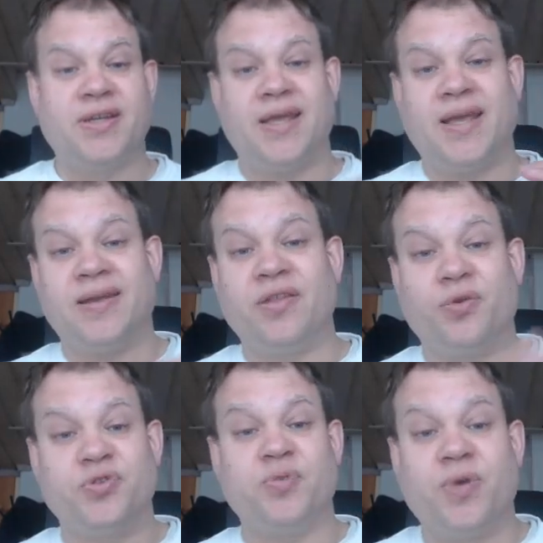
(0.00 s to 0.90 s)
and
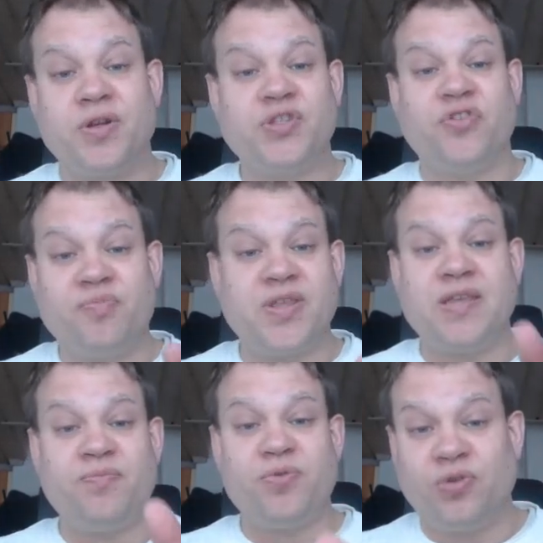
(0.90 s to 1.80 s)
there's a bunch of
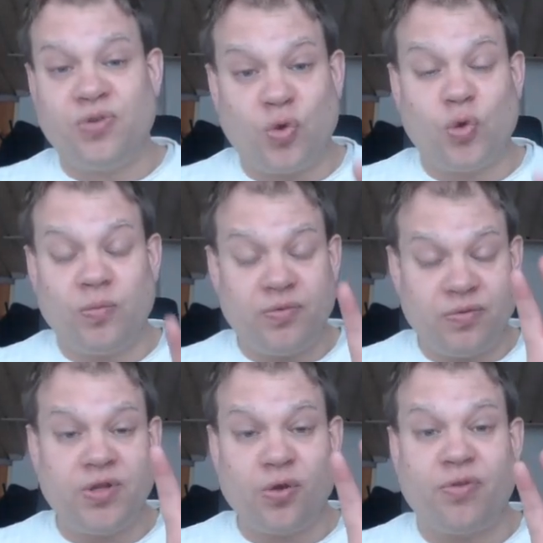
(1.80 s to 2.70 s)
people,
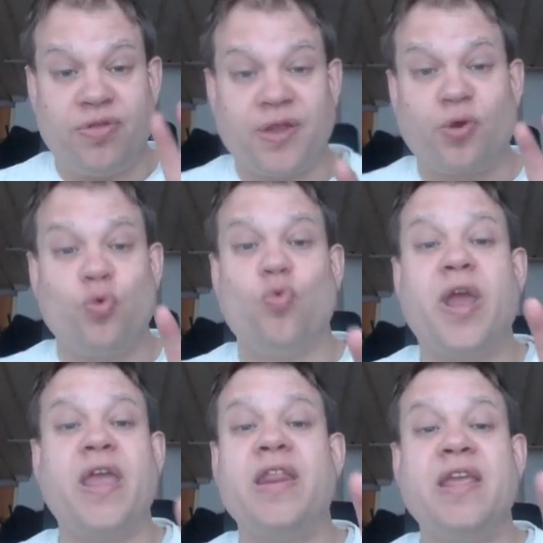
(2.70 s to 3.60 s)
you know, there
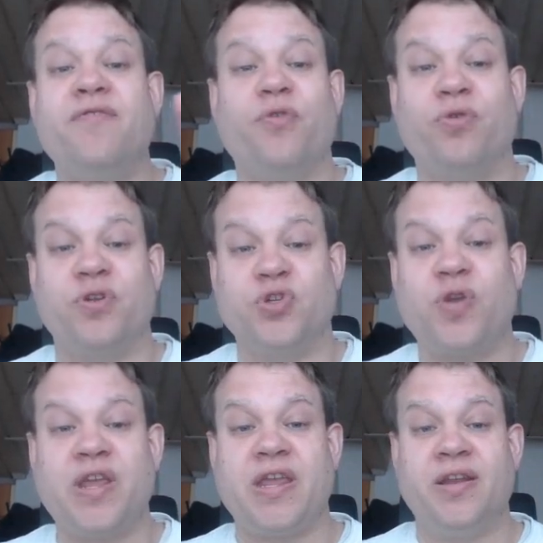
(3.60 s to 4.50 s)
waiting for the
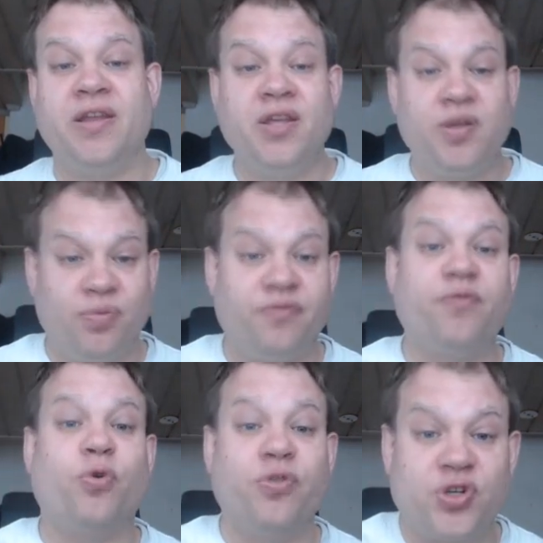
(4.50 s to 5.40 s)
train
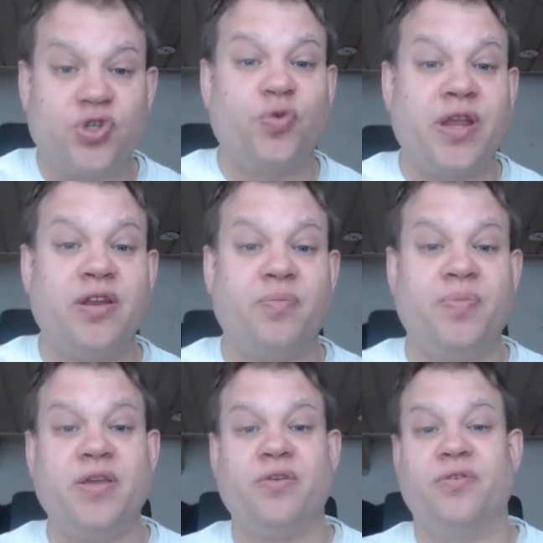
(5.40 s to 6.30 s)
before the train
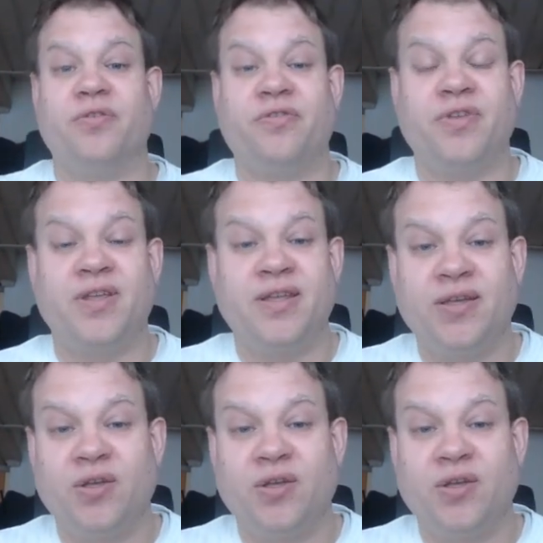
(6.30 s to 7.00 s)
appears,